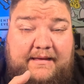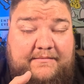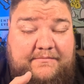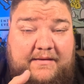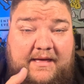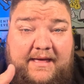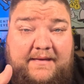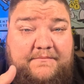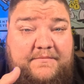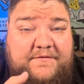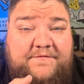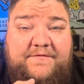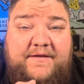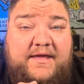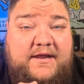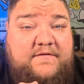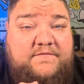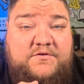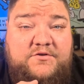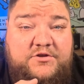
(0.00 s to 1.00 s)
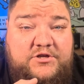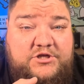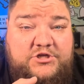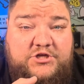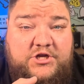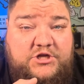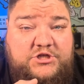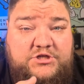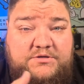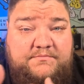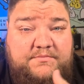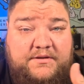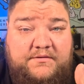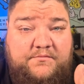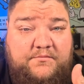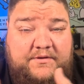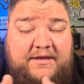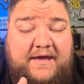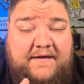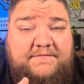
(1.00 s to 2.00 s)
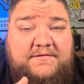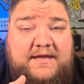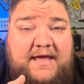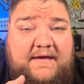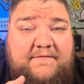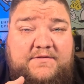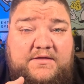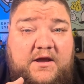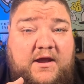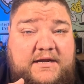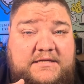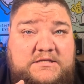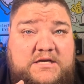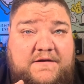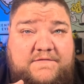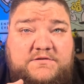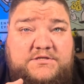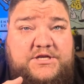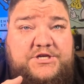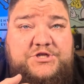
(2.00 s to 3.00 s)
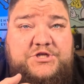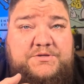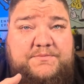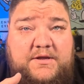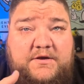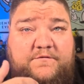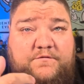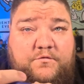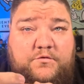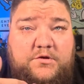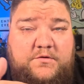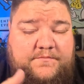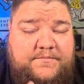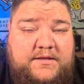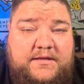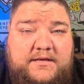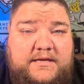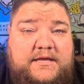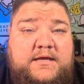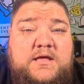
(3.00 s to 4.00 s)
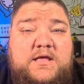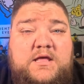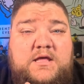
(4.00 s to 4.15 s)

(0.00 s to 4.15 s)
I, am a fan of new construction, but we have to have the honest conversation about affordability.